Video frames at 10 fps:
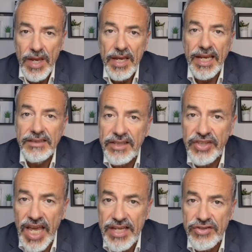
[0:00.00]
In this
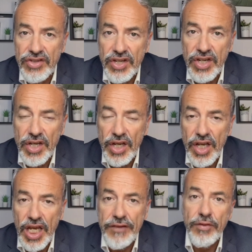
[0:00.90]
case,
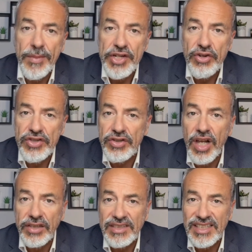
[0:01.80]
information is
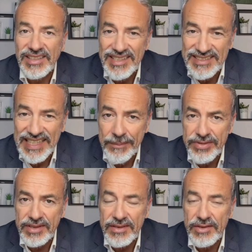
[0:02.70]
not the
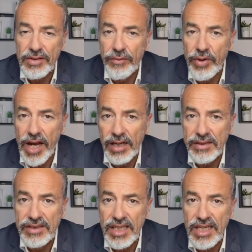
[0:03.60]
substance of
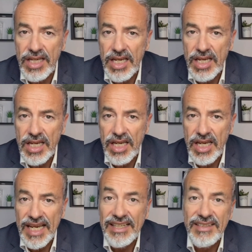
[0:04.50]
reality,
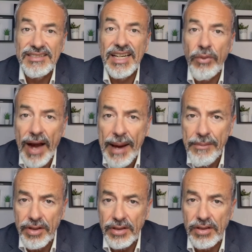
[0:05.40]
it is the
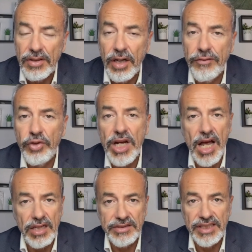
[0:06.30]
grammar of
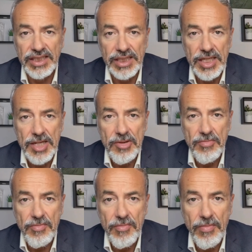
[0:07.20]
reality.
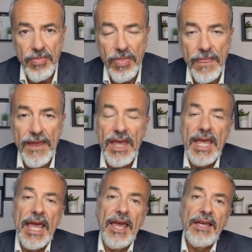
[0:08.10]

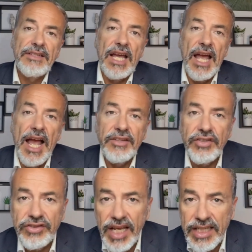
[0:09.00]
And
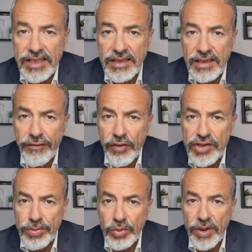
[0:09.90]
understanding the difference
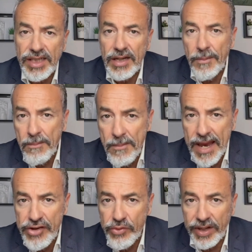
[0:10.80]
between
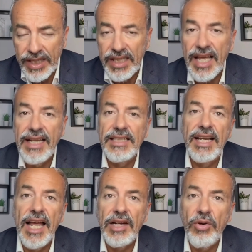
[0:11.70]
measuring and
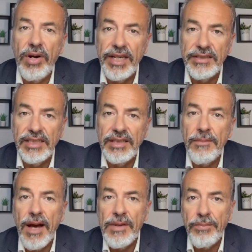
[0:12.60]
calculating
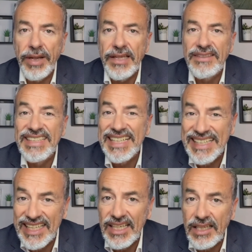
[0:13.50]
might be the
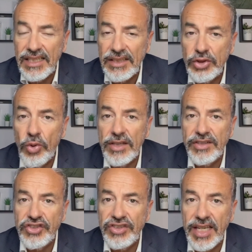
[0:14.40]
key to
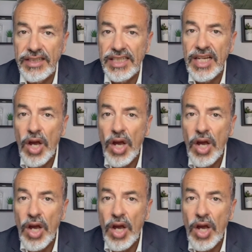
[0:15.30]
understanding